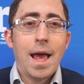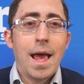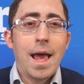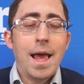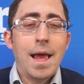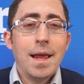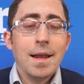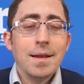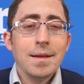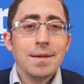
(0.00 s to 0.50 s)

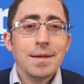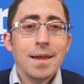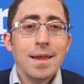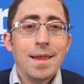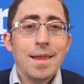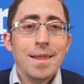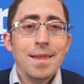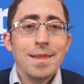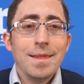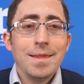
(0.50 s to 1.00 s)
and
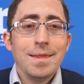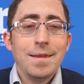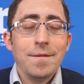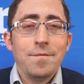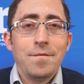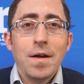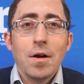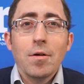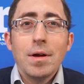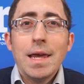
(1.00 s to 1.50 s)
the
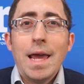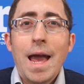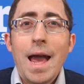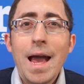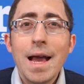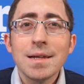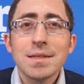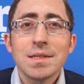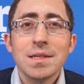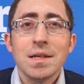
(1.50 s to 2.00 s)
very
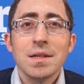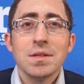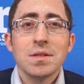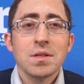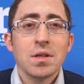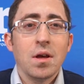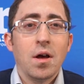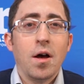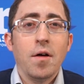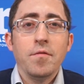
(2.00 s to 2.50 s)

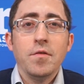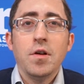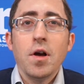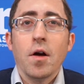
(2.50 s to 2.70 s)
essence of